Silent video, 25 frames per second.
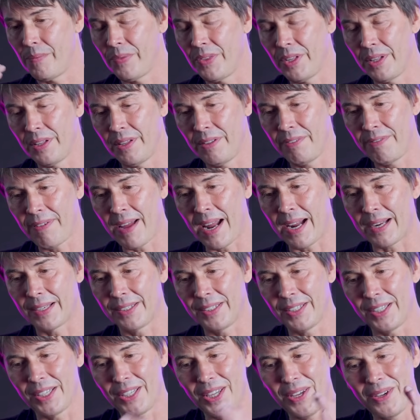the, the fact
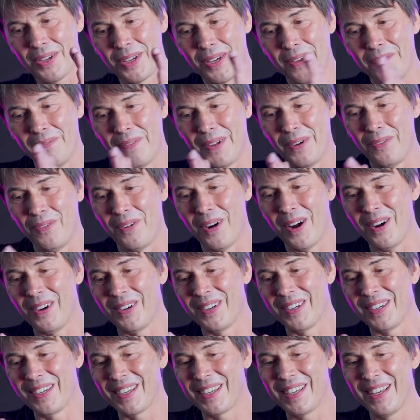that you can be
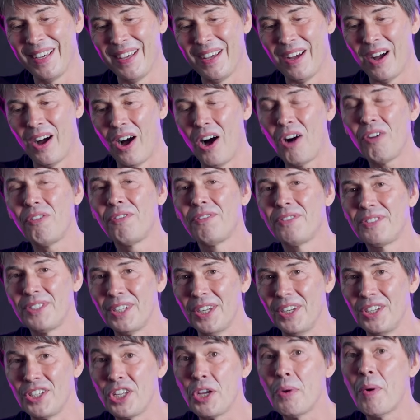wrong
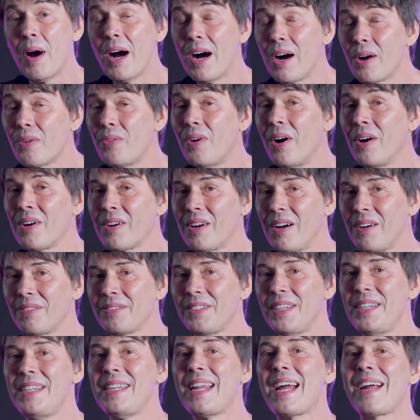often, you are wrong
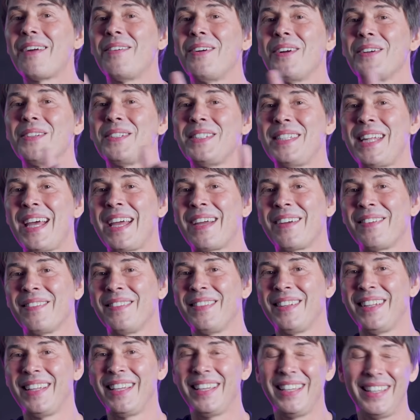often, narrows
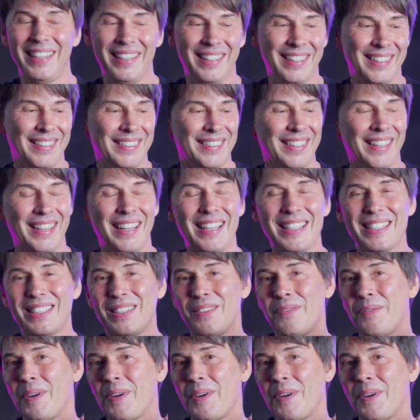down the, the list of